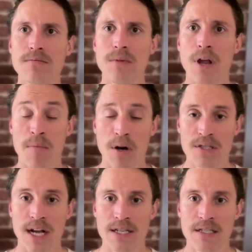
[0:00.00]
on
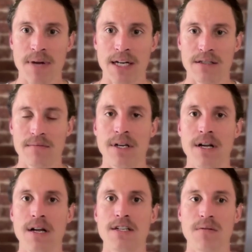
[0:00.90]
both sides of the spectrum
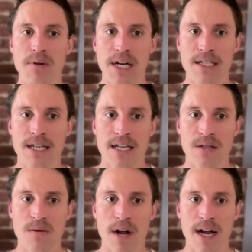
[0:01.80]
to reassess
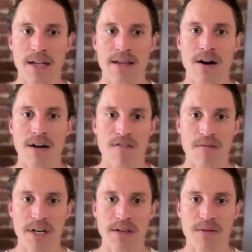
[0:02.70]
the way that our
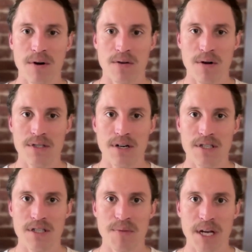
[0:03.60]
government, quote unquote,
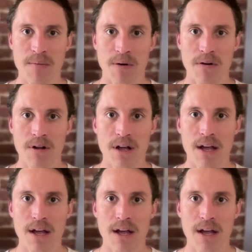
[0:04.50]
serves its people,